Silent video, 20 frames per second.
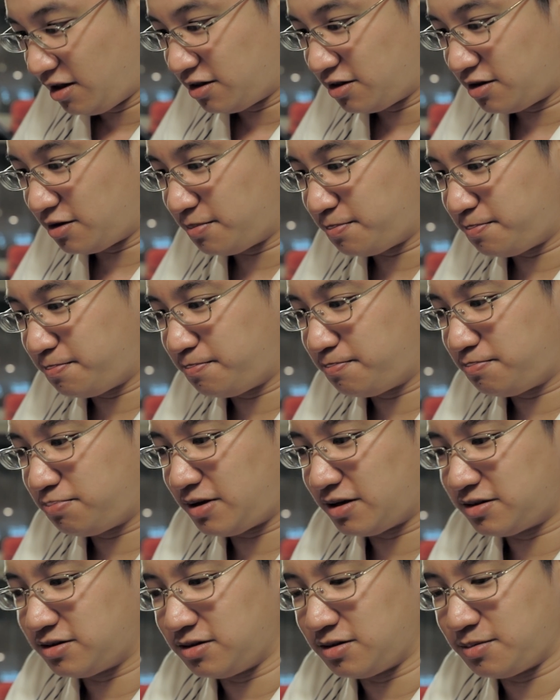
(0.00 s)
the
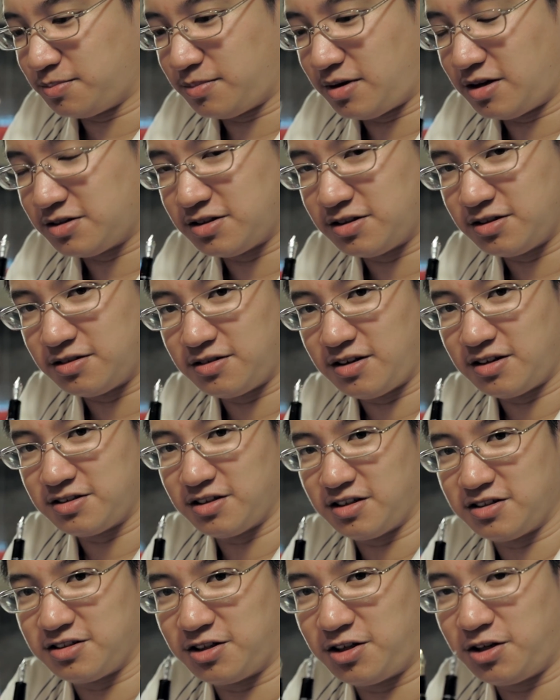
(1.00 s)
Platinum has
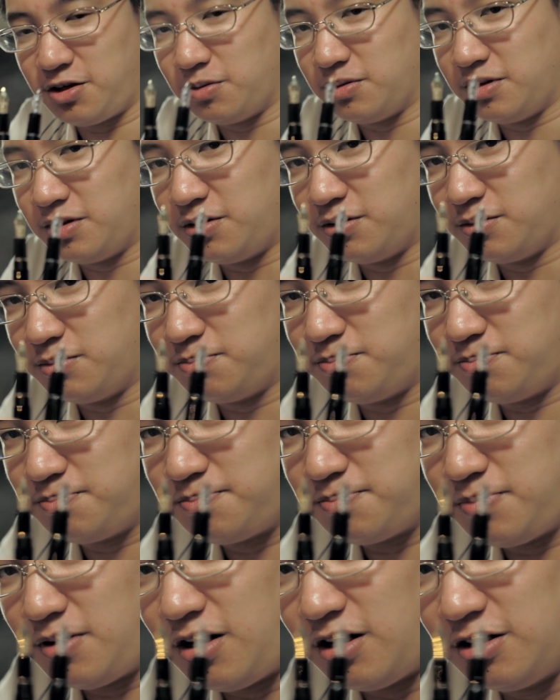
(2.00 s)
a cute little
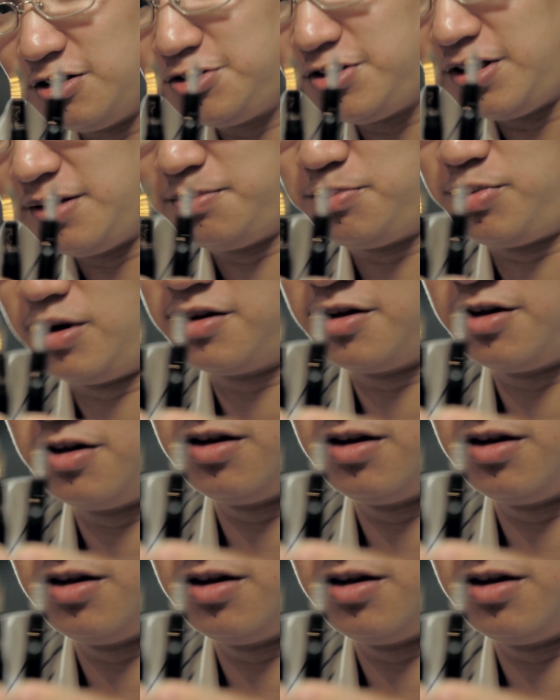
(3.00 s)
heart-shaped breather